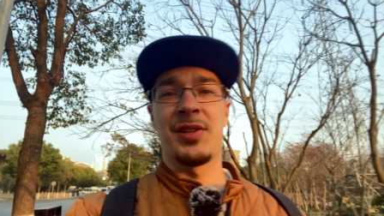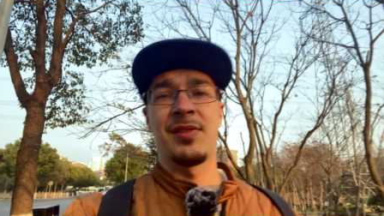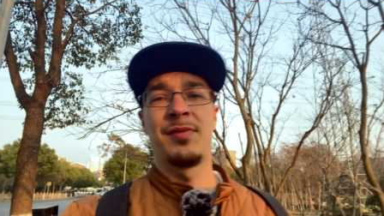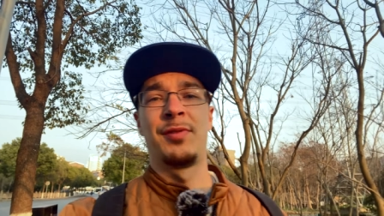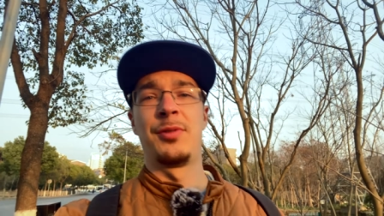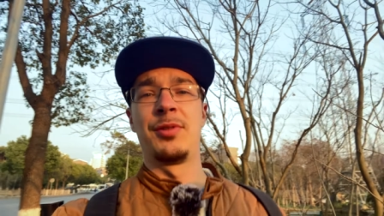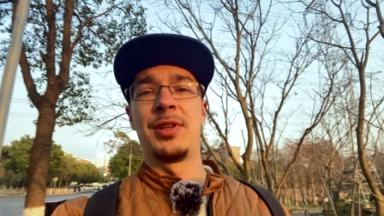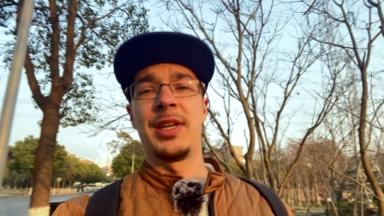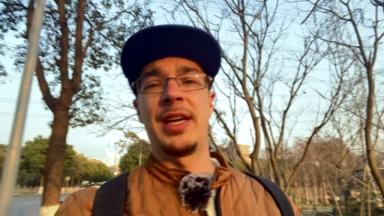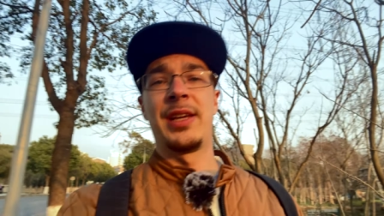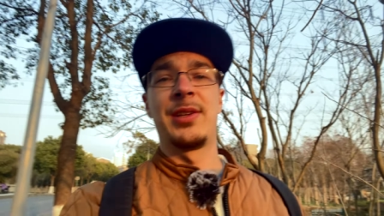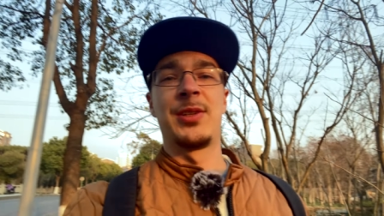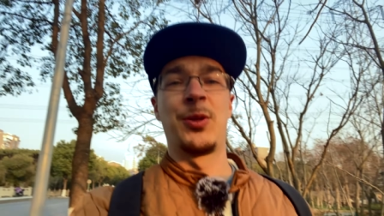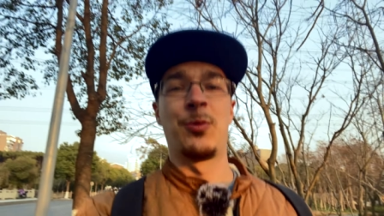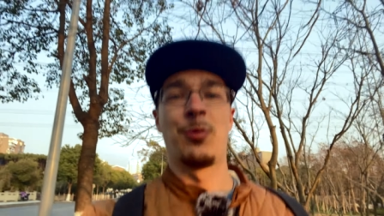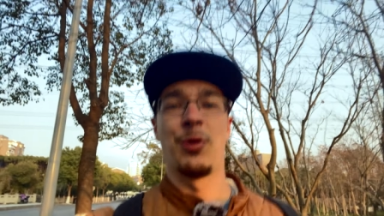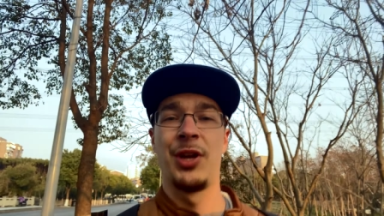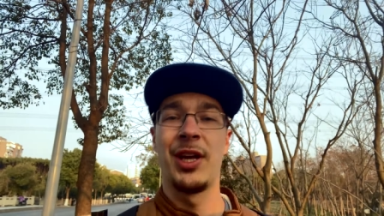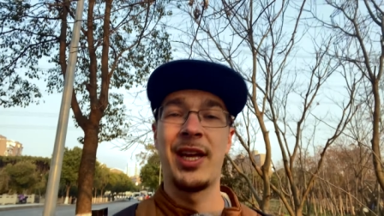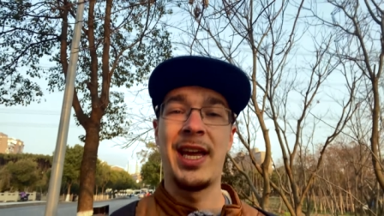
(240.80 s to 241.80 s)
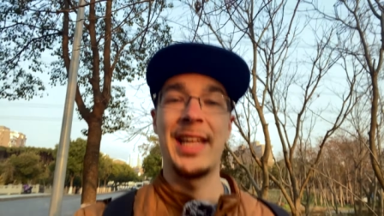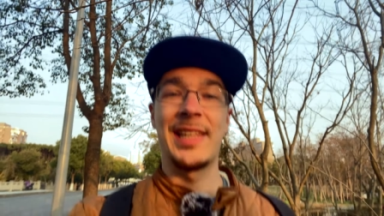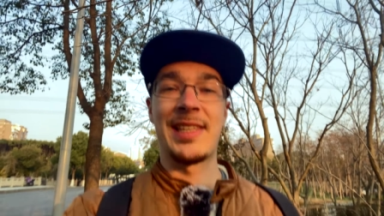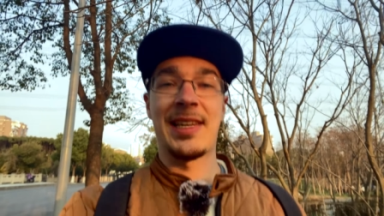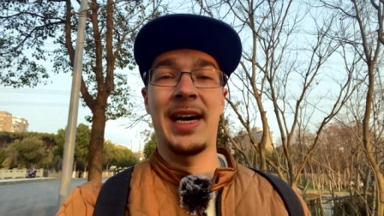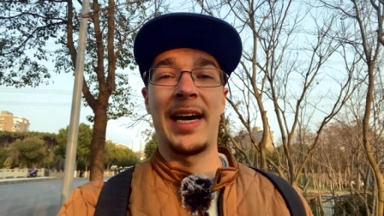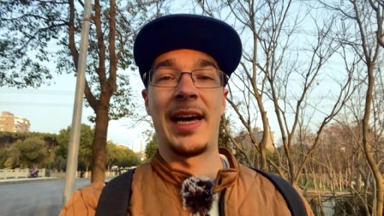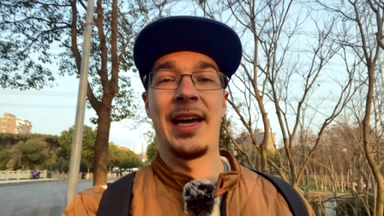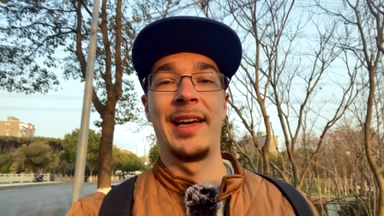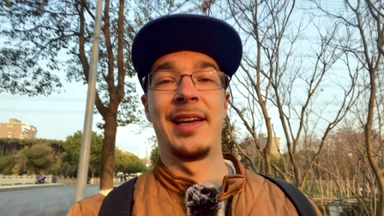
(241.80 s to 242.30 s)
few days you want to get
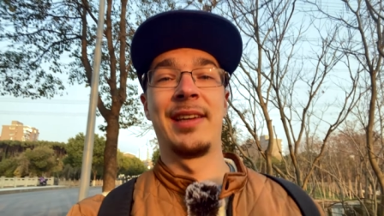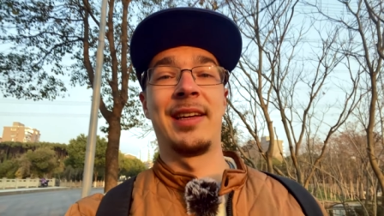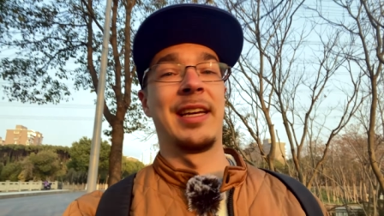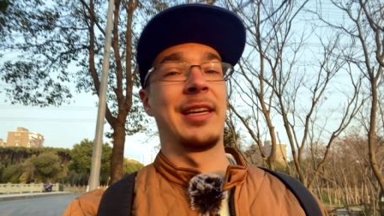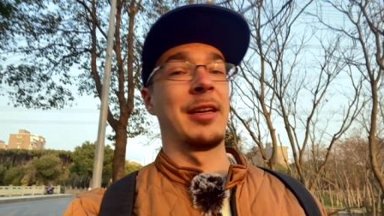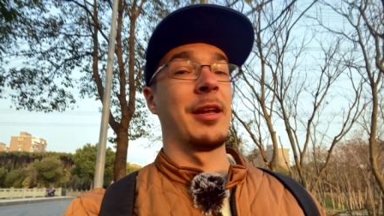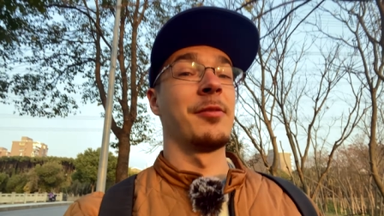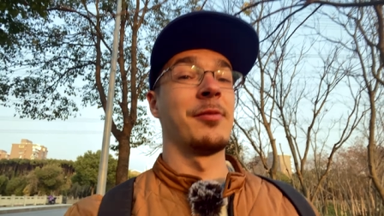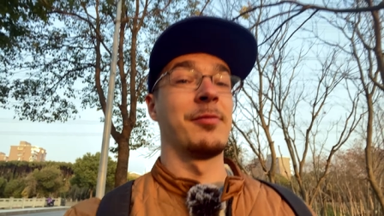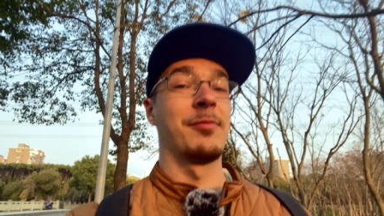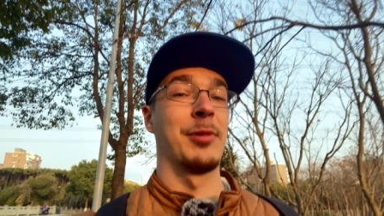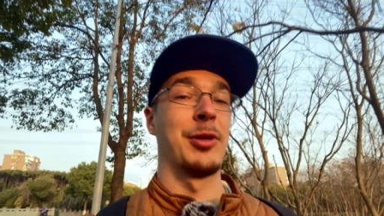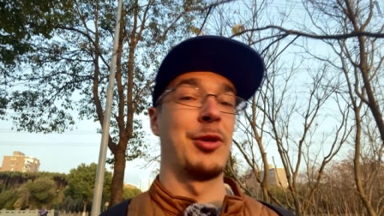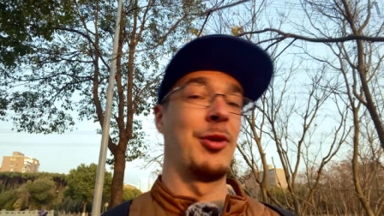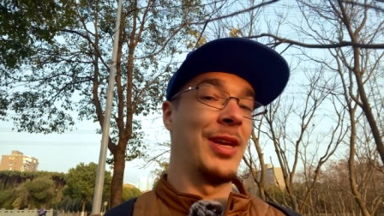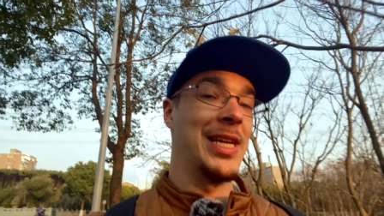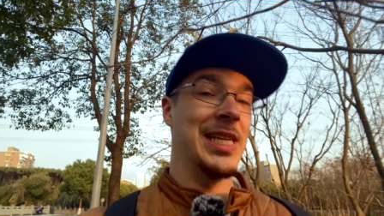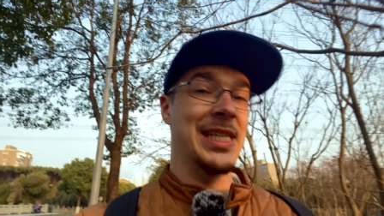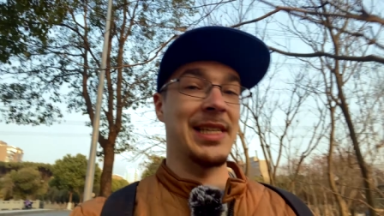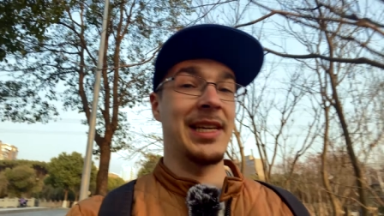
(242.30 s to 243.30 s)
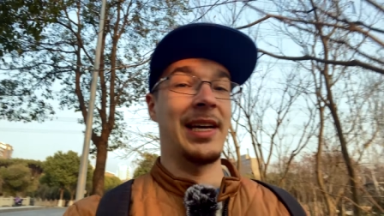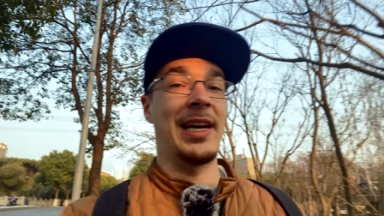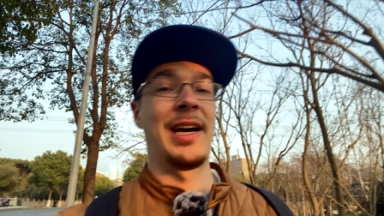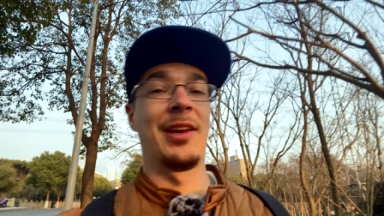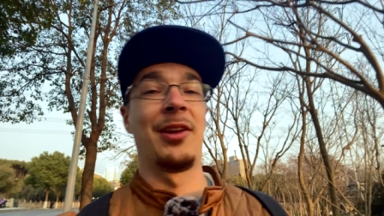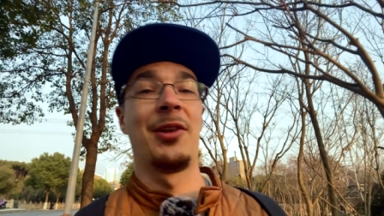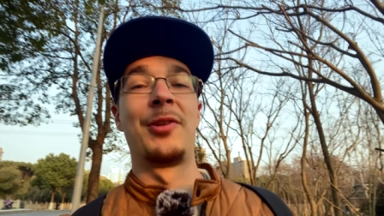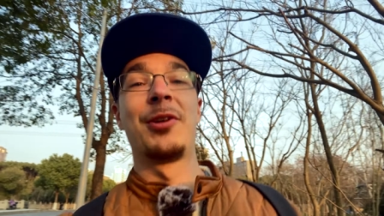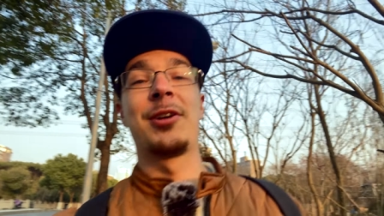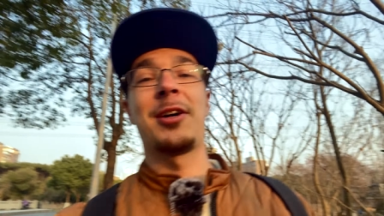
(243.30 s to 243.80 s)
tired, and then when you get tired
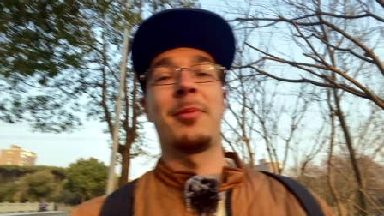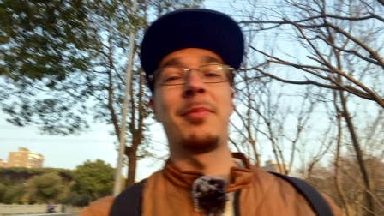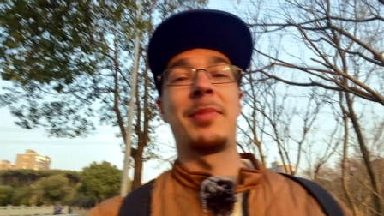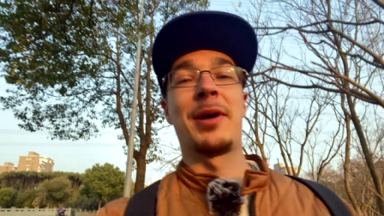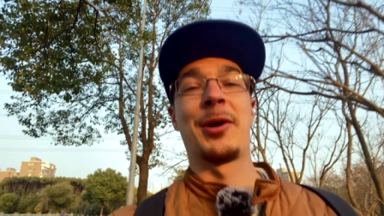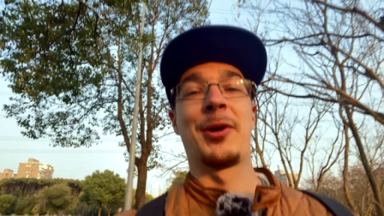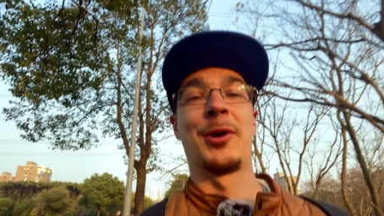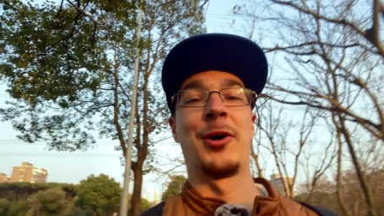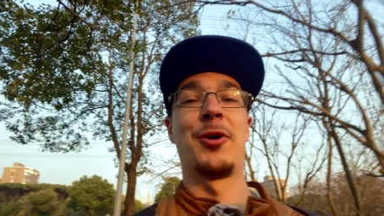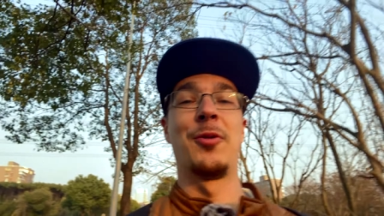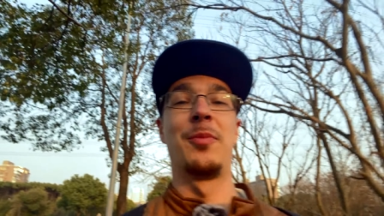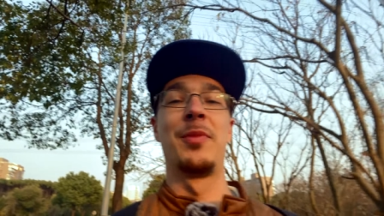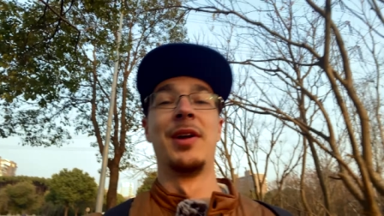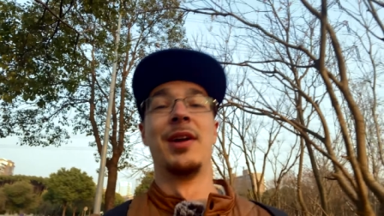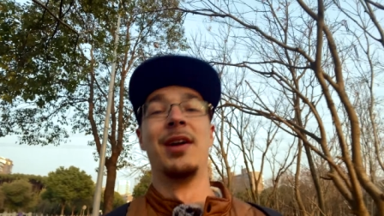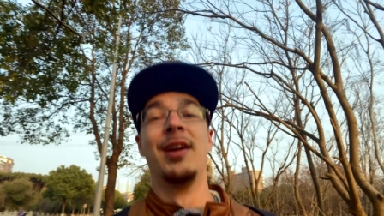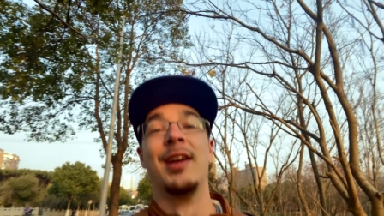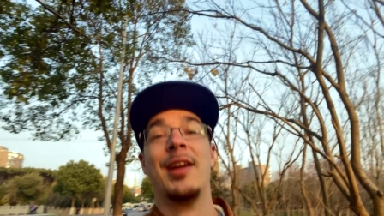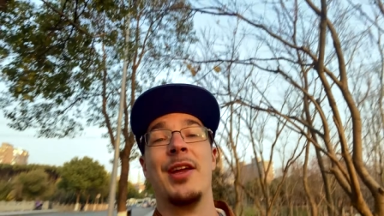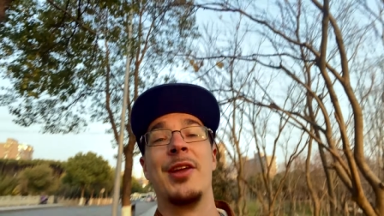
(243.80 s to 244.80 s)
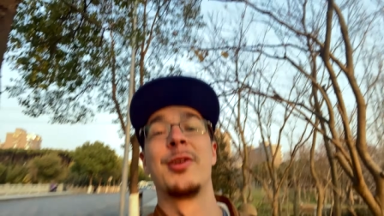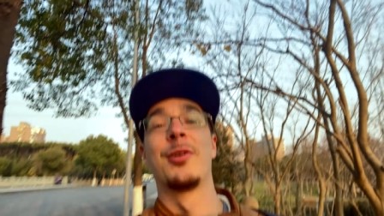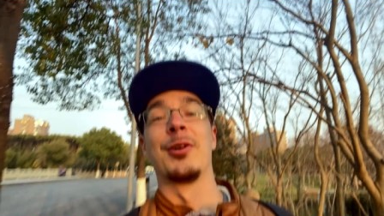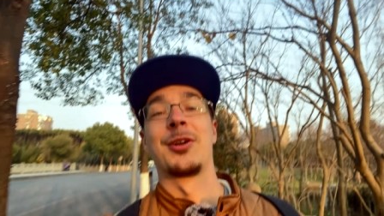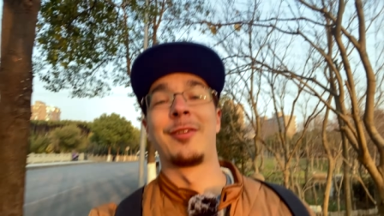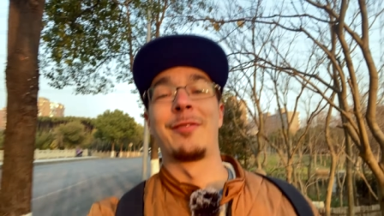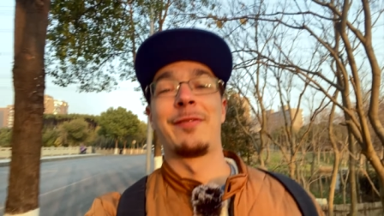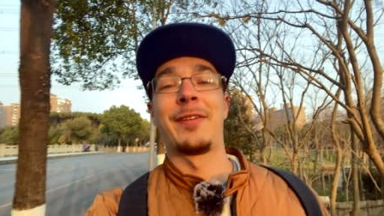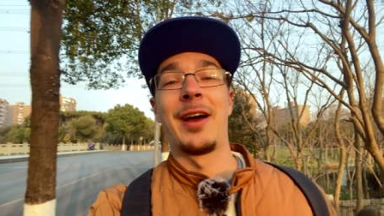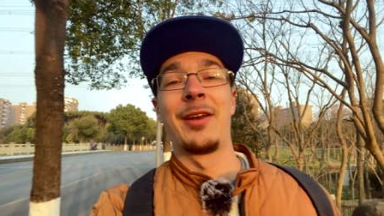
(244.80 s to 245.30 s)
and you come back home, you're going
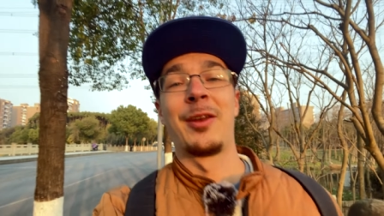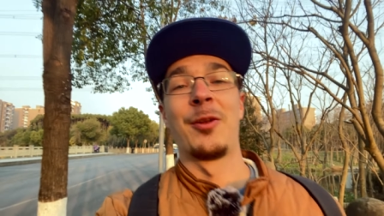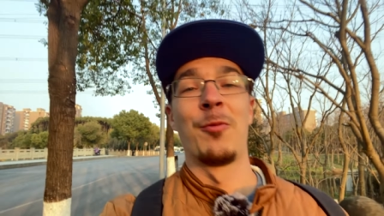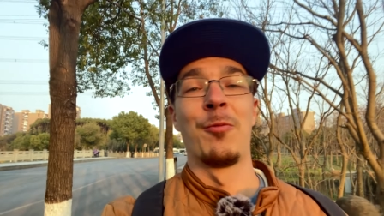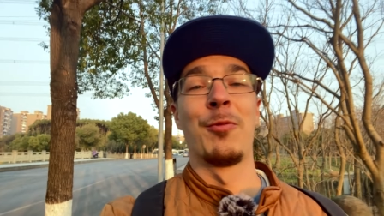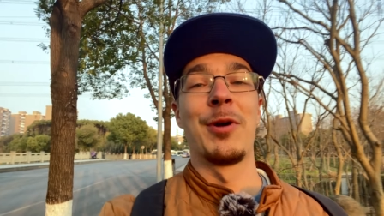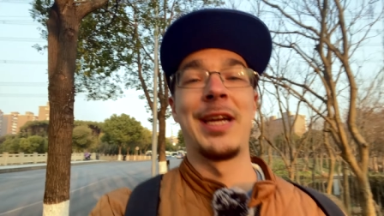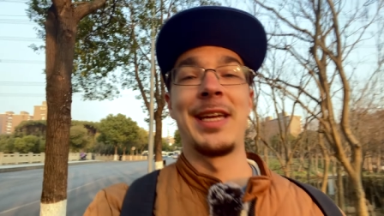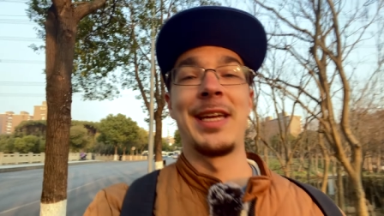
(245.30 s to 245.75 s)
to find it way